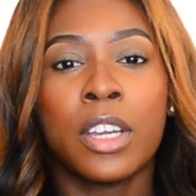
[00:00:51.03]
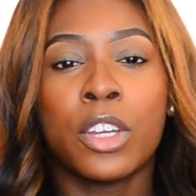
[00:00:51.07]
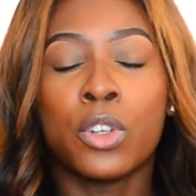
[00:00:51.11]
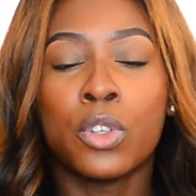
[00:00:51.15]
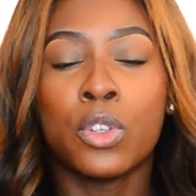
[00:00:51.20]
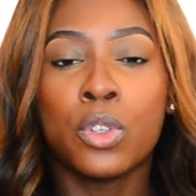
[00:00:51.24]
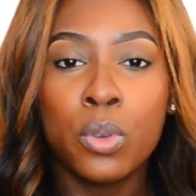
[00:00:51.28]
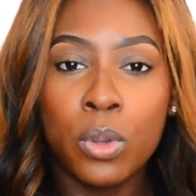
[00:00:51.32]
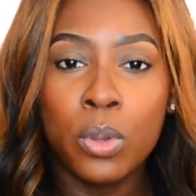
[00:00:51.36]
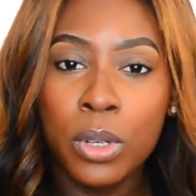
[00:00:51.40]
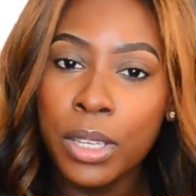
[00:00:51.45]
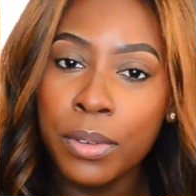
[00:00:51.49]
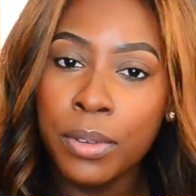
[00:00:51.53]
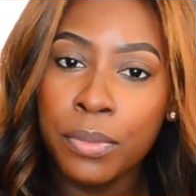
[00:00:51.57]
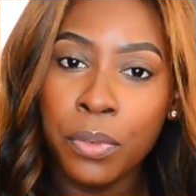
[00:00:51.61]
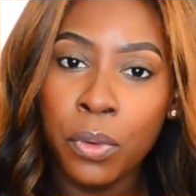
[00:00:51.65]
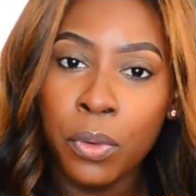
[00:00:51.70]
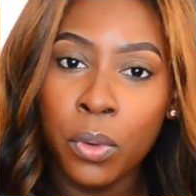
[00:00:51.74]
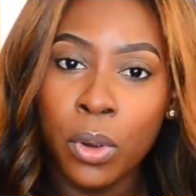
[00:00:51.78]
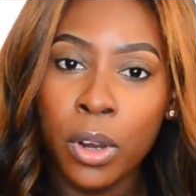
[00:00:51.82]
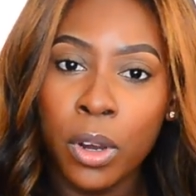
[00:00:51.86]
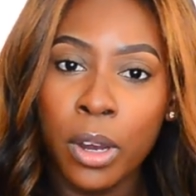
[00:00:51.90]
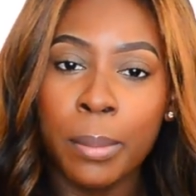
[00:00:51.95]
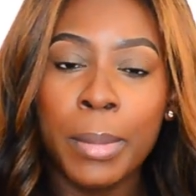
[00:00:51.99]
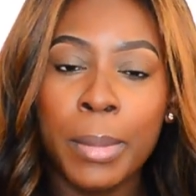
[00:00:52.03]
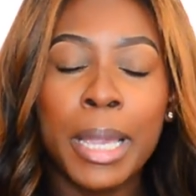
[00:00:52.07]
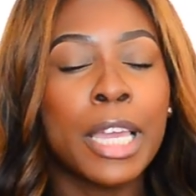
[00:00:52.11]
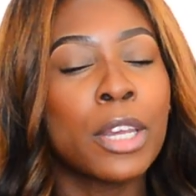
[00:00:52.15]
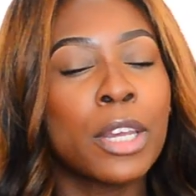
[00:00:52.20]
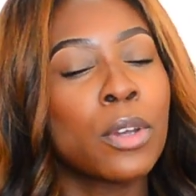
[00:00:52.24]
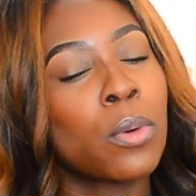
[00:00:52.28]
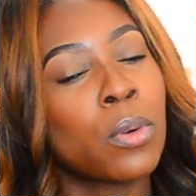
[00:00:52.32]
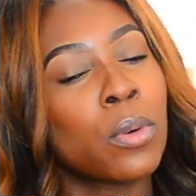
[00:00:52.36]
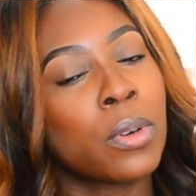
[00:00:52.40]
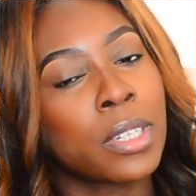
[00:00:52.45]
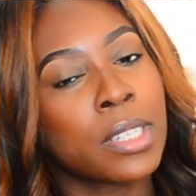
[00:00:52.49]
newly form
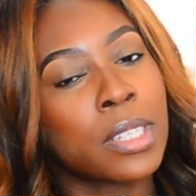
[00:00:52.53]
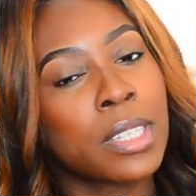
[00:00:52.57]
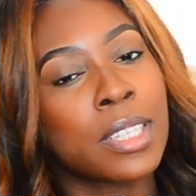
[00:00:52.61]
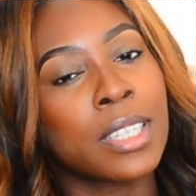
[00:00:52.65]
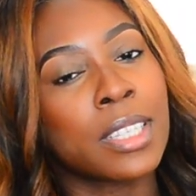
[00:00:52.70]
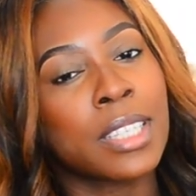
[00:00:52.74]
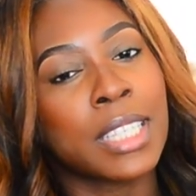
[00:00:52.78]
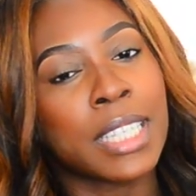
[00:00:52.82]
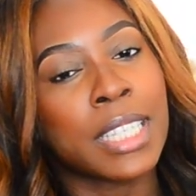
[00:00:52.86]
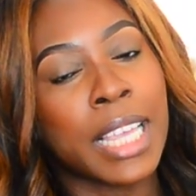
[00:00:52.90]
in order to